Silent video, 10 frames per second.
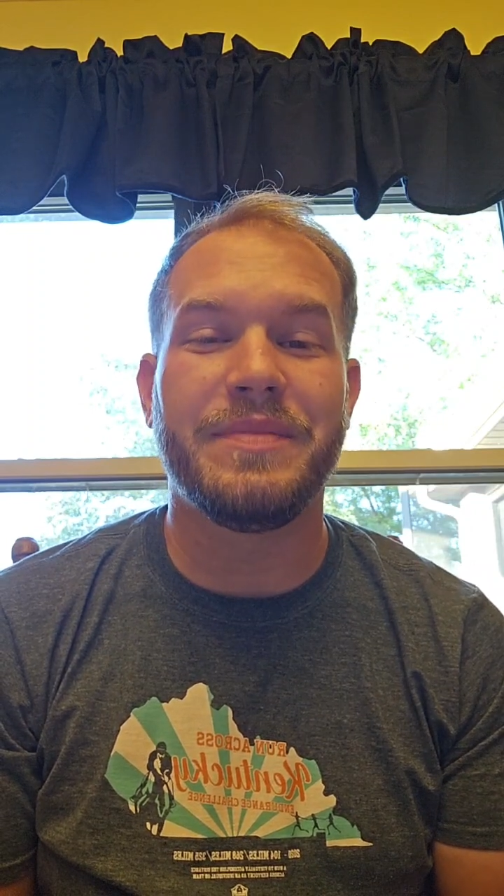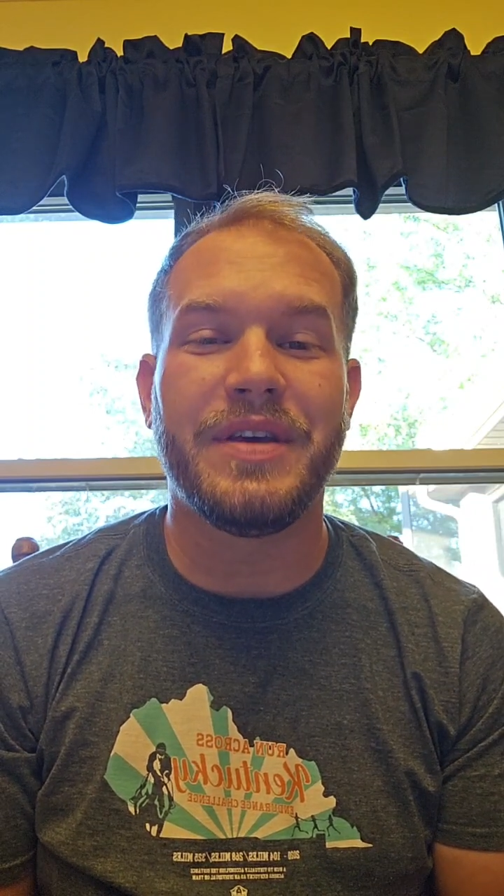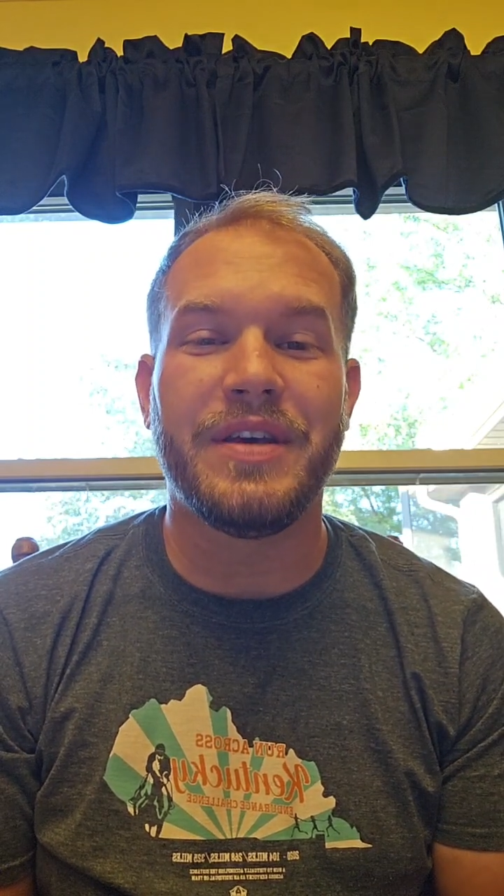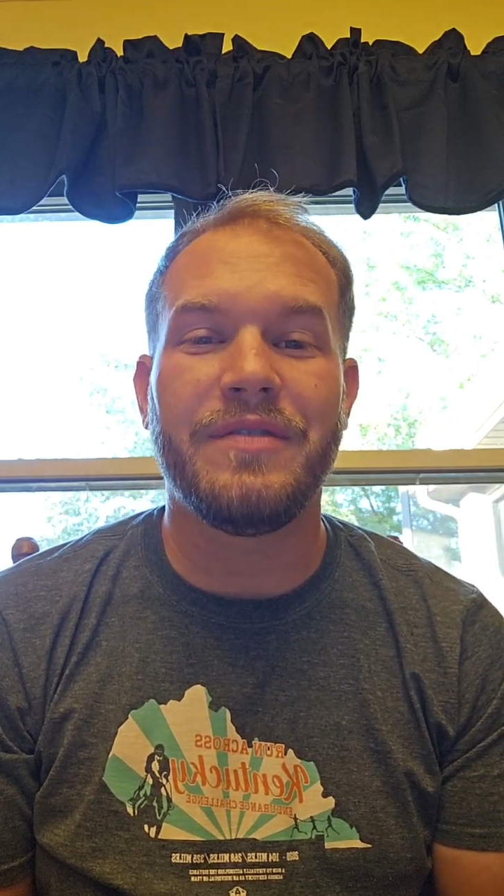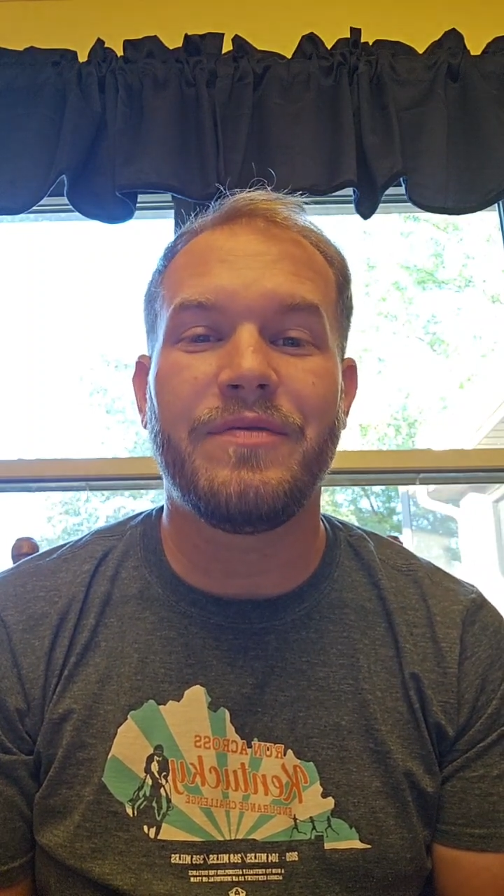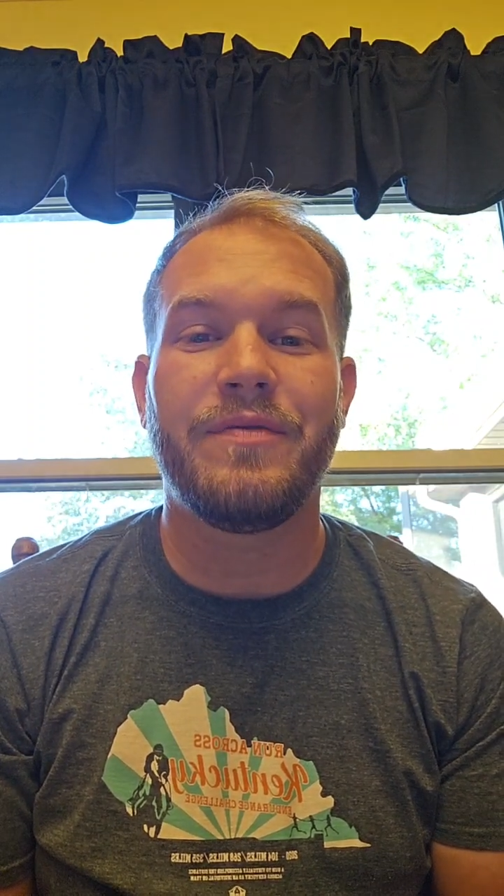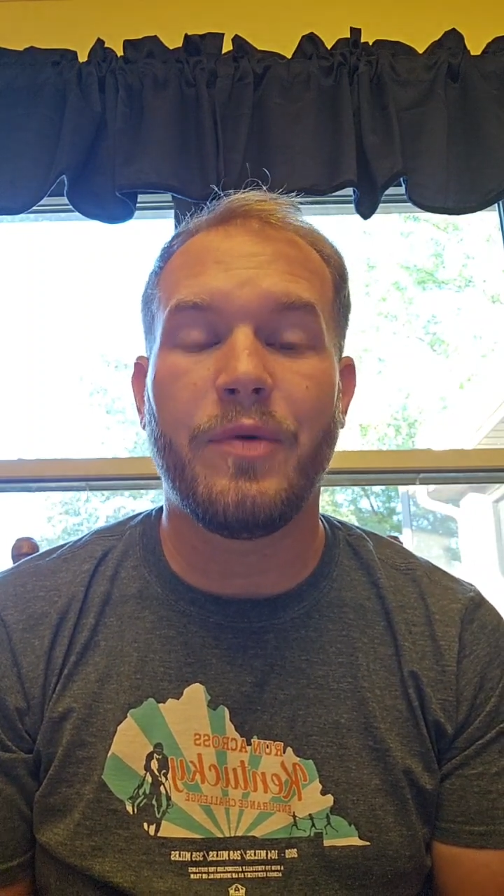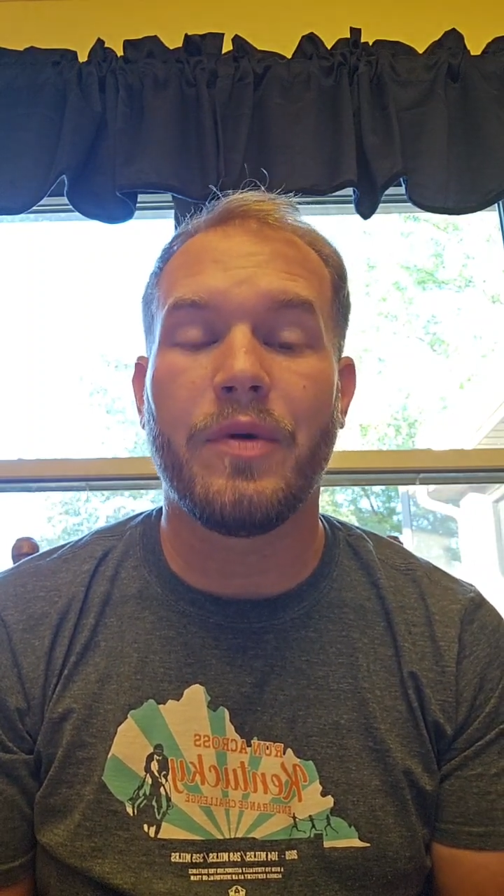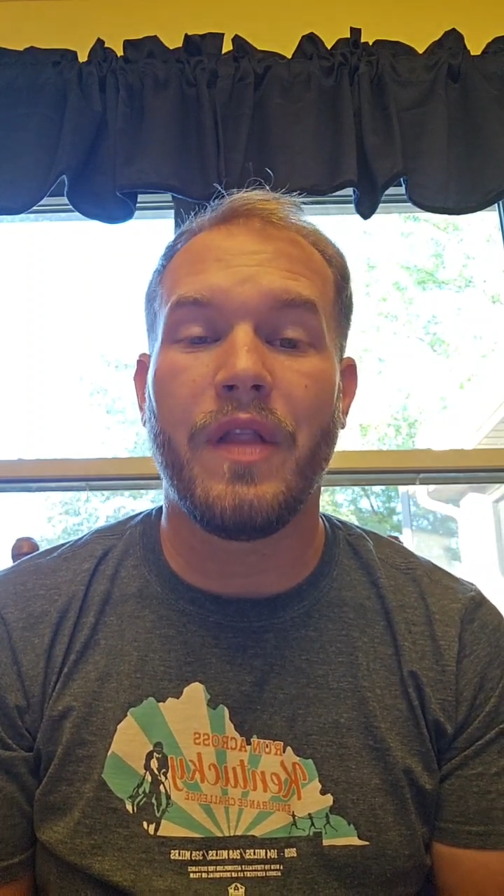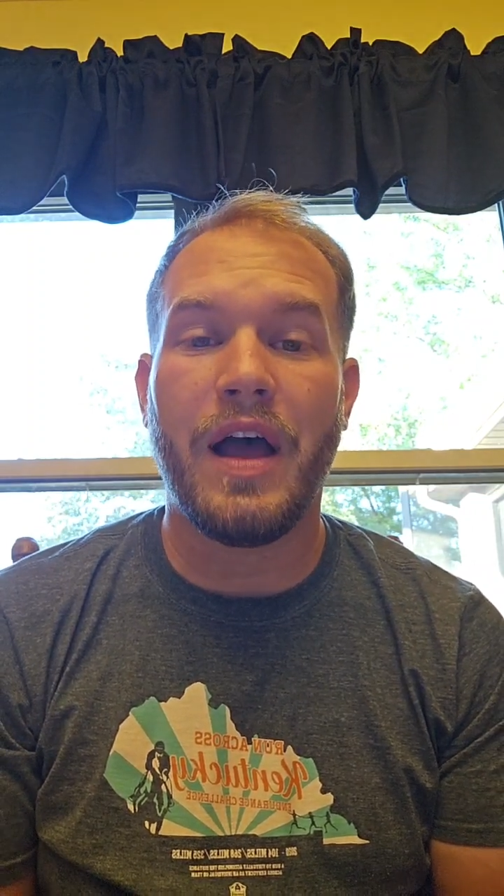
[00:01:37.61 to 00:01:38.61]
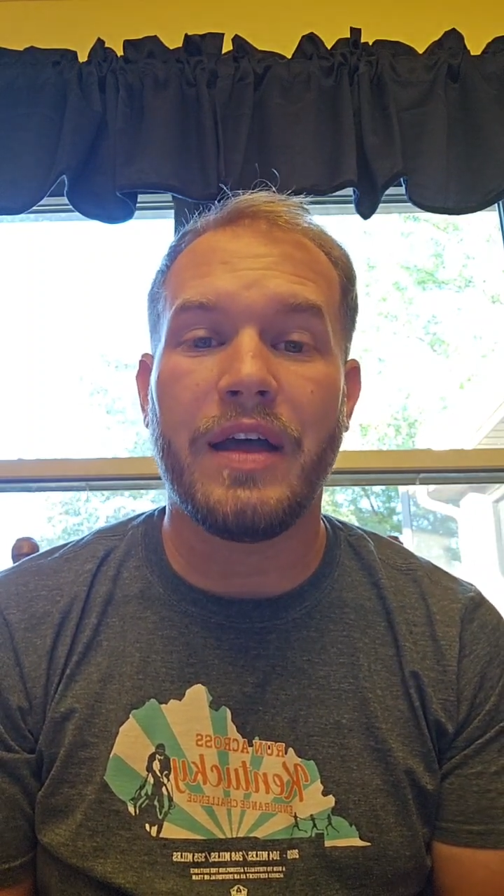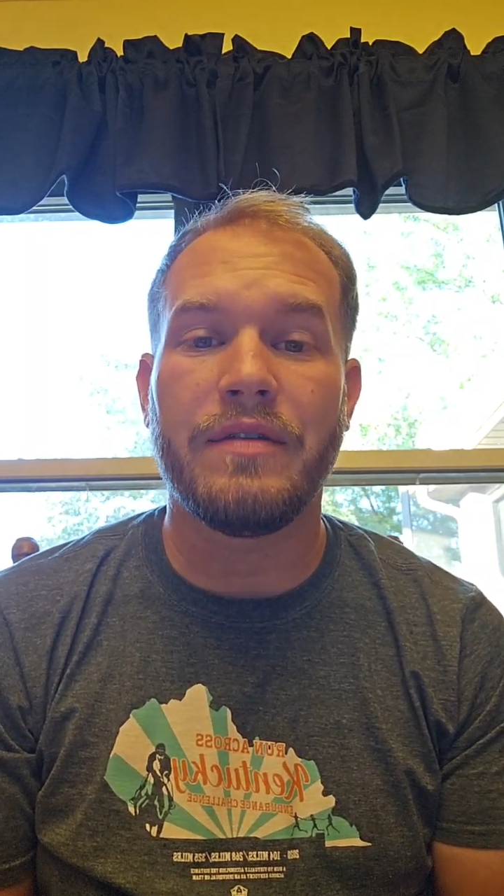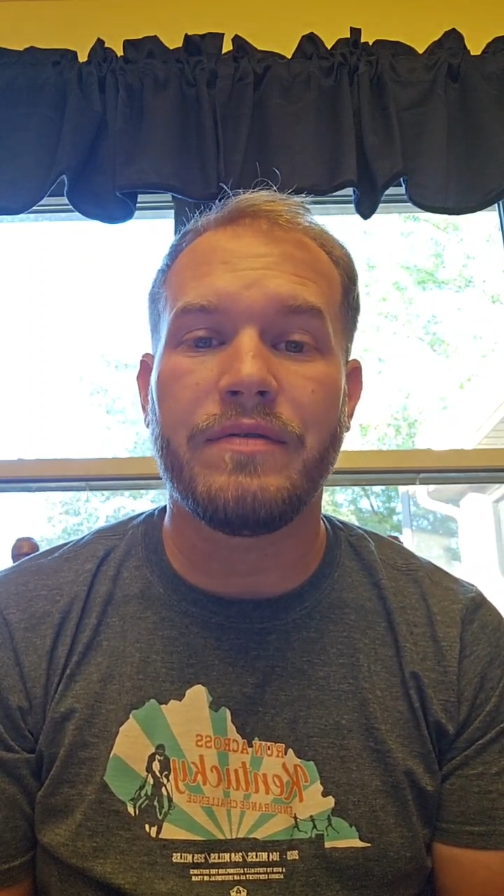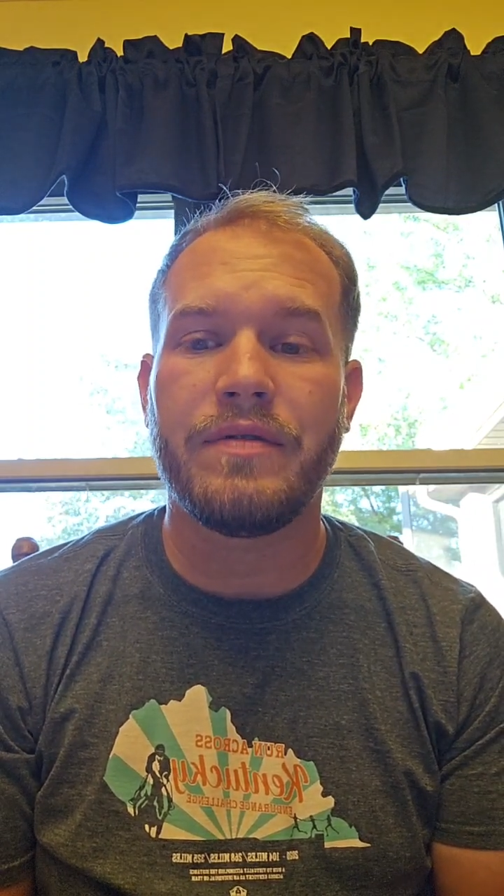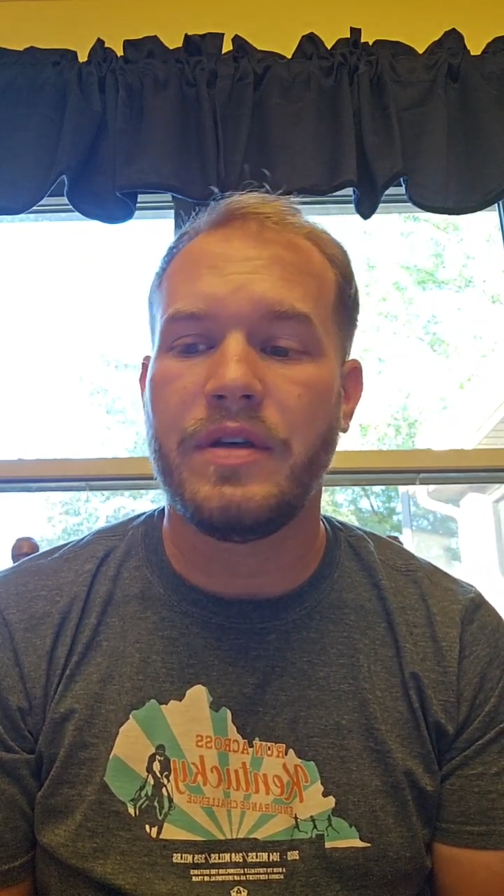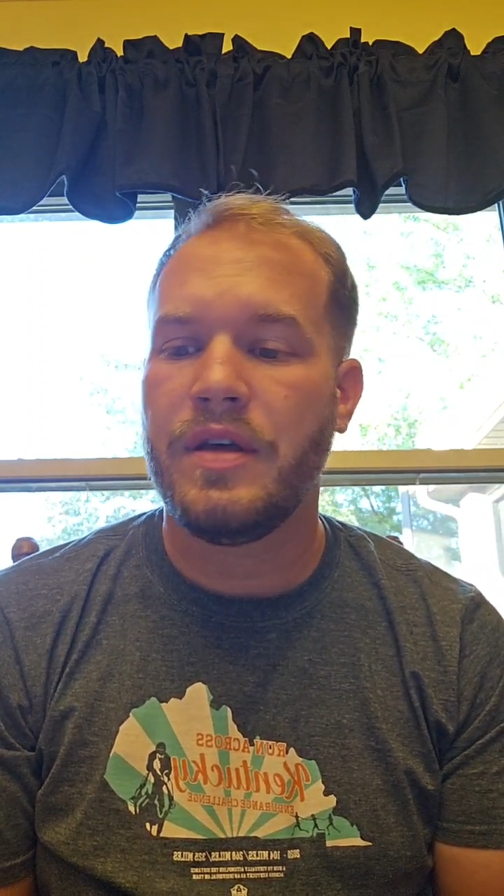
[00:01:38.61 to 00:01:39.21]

be for life.